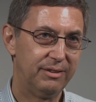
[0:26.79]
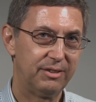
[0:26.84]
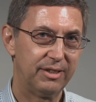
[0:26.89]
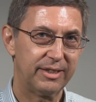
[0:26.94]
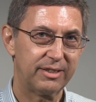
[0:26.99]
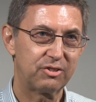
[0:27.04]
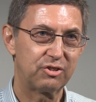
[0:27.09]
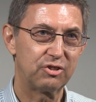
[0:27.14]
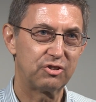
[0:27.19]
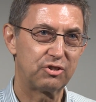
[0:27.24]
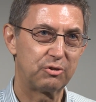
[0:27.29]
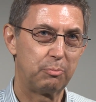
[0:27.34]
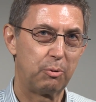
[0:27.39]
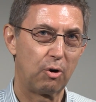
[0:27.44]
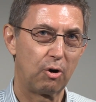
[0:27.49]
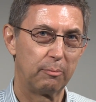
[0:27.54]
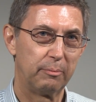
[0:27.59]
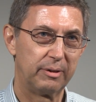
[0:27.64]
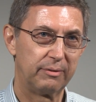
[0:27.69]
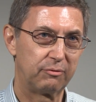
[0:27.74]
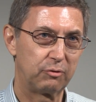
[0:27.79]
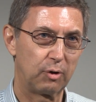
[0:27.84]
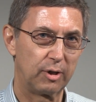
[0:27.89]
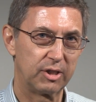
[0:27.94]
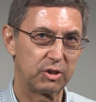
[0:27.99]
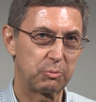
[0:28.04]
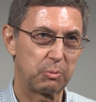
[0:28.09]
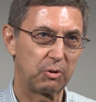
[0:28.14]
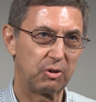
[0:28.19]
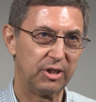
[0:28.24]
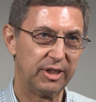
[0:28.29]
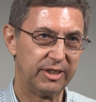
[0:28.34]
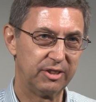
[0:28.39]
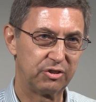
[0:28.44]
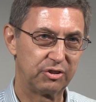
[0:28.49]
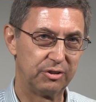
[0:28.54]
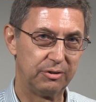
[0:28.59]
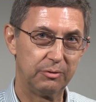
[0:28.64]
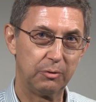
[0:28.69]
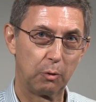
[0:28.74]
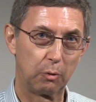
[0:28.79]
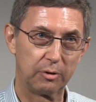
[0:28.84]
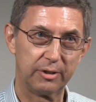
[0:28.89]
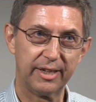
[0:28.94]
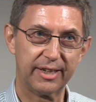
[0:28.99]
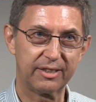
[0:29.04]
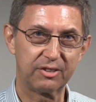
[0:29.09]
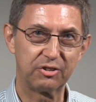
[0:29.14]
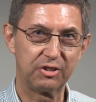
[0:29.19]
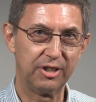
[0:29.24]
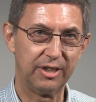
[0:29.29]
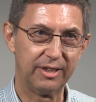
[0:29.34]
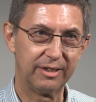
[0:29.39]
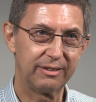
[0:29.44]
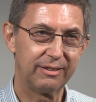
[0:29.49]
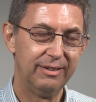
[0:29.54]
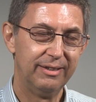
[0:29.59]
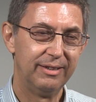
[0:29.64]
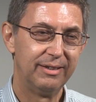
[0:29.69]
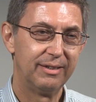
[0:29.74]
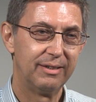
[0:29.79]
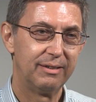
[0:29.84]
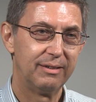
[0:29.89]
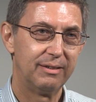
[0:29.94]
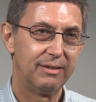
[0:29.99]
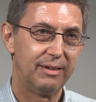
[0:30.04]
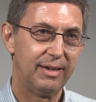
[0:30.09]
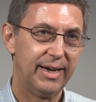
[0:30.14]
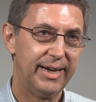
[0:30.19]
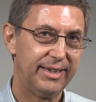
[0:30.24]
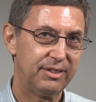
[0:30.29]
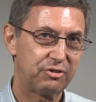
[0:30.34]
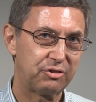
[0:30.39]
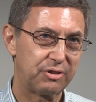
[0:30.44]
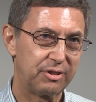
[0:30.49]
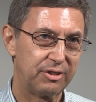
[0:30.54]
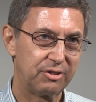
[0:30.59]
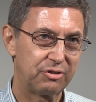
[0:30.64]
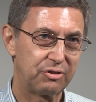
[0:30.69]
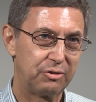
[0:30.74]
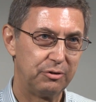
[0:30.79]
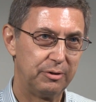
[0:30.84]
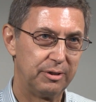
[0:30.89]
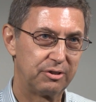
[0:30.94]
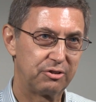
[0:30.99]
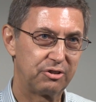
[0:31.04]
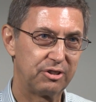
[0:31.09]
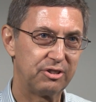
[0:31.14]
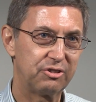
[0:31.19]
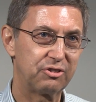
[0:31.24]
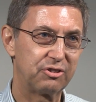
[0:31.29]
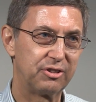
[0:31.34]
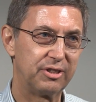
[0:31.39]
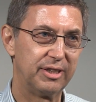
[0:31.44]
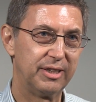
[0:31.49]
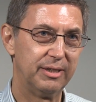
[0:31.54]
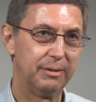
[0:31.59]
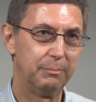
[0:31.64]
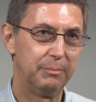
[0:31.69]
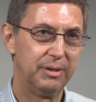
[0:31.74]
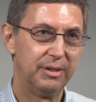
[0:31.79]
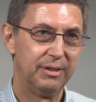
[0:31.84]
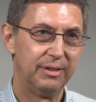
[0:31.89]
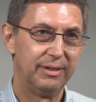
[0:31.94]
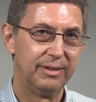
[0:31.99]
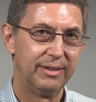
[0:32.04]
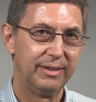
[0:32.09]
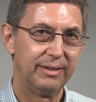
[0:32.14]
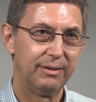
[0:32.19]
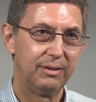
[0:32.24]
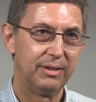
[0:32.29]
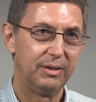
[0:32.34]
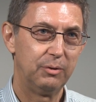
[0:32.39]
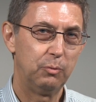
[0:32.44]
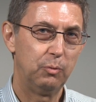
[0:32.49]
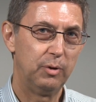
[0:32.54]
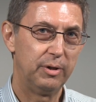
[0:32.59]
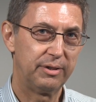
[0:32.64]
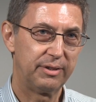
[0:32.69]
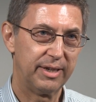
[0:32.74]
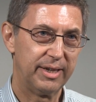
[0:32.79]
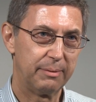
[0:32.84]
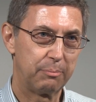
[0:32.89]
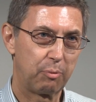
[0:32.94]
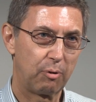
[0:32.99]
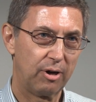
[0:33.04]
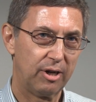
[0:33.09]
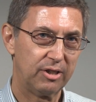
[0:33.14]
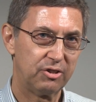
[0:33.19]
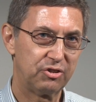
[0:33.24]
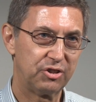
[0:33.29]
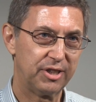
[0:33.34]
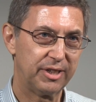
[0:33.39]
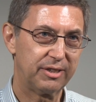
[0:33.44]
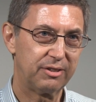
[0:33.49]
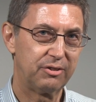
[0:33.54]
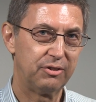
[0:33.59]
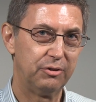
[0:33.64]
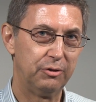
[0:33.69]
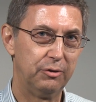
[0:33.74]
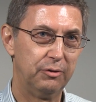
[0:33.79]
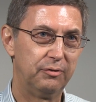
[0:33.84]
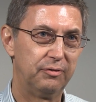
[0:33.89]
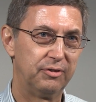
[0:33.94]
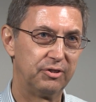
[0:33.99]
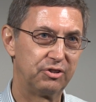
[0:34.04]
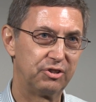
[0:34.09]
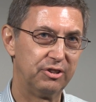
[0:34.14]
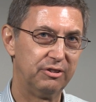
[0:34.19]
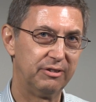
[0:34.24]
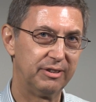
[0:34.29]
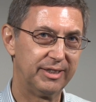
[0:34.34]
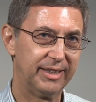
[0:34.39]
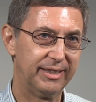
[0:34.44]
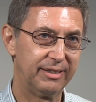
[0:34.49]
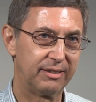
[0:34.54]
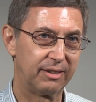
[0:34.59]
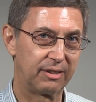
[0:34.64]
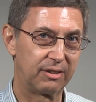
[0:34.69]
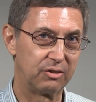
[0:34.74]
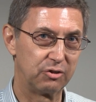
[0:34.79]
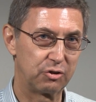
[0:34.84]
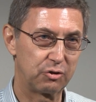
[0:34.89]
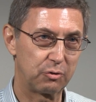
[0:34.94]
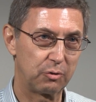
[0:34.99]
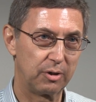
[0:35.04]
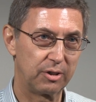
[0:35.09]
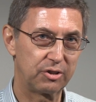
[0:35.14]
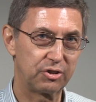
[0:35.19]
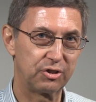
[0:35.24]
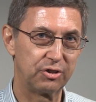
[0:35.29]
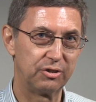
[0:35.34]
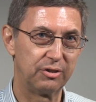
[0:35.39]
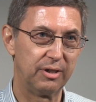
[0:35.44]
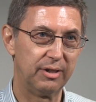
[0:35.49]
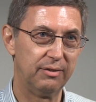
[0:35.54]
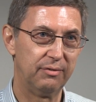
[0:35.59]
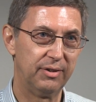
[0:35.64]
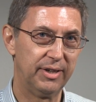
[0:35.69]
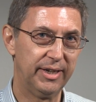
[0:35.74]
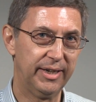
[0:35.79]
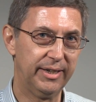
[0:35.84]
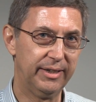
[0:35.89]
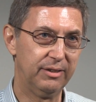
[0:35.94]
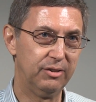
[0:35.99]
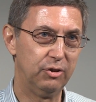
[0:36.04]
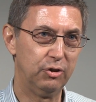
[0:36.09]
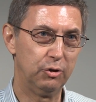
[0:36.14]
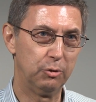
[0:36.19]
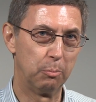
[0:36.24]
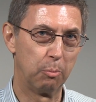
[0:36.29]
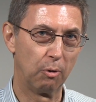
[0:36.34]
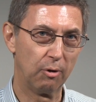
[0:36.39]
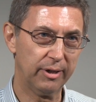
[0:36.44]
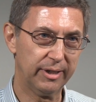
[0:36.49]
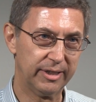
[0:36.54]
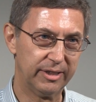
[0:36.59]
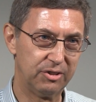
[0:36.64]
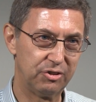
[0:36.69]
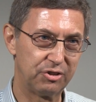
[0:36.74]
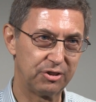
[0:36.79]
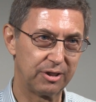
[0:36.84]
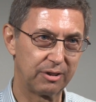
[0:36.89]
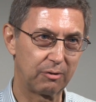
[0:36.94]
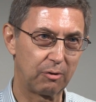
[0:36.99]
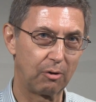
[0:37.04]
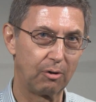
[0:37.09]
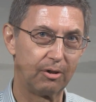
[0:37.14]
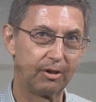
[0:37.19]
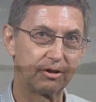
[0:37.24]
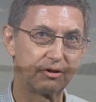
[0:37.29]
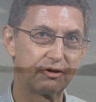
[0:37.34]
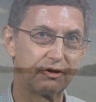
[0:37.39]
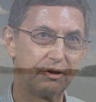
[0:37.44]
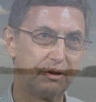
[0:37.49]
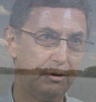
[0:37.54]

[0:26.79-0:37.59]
Texas Department of Transportation, or TxDOT, asked us to assist them with a project to facilitate the construction of a new bridge across